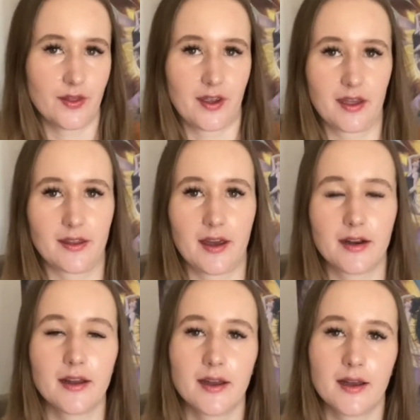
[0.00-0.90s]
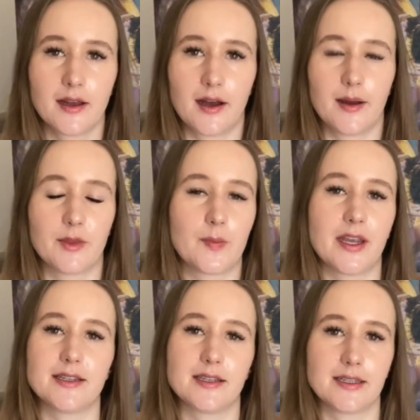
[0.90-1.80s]
think that um, the
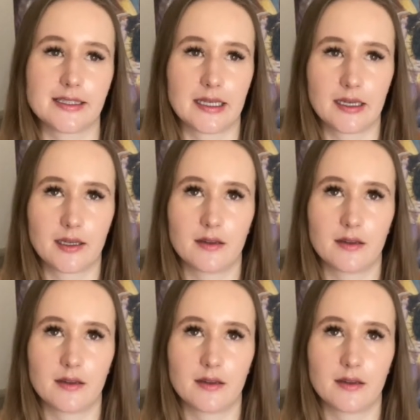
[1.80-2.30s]
painting is like